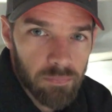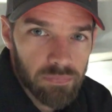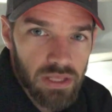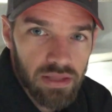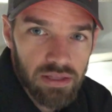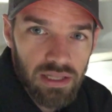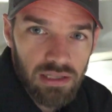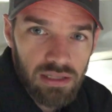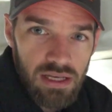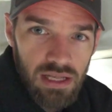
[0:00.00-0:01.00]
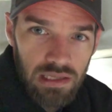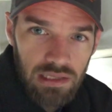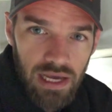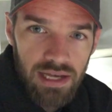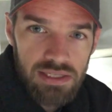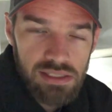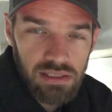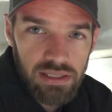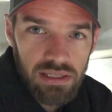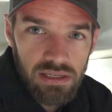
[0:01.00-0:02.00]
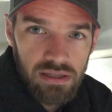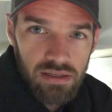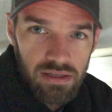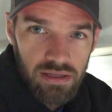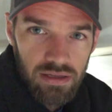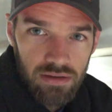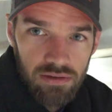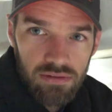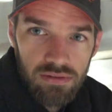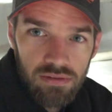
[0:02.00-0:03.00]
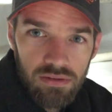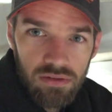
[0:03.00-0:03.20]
And then lastly is